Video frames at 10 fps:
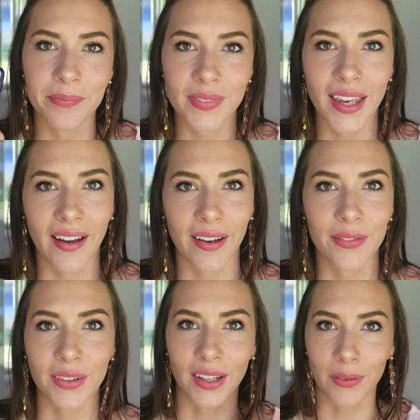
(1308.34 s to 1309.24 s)
yeah, I
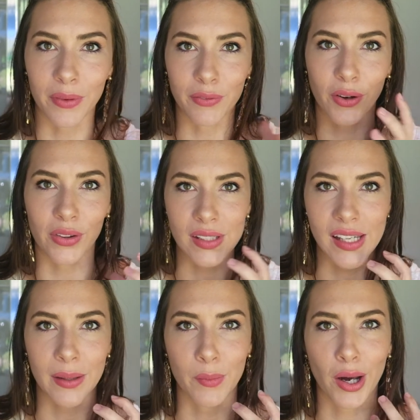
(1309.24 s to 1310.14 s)
feel like we've got the
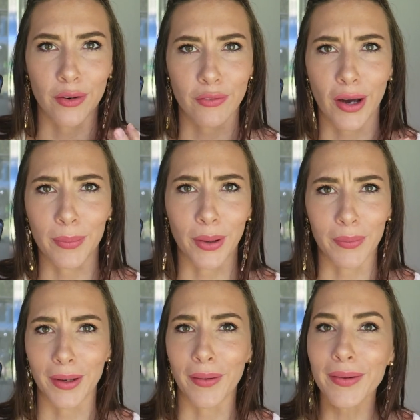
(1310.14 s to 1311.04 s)
same kind of vibe
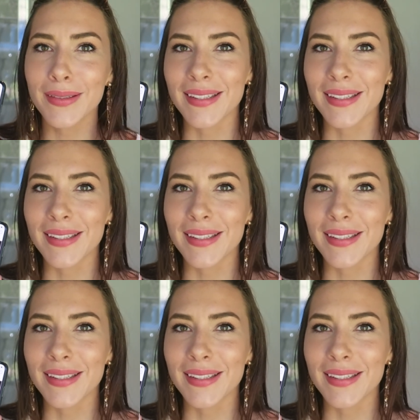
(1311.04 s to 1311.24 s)
going on.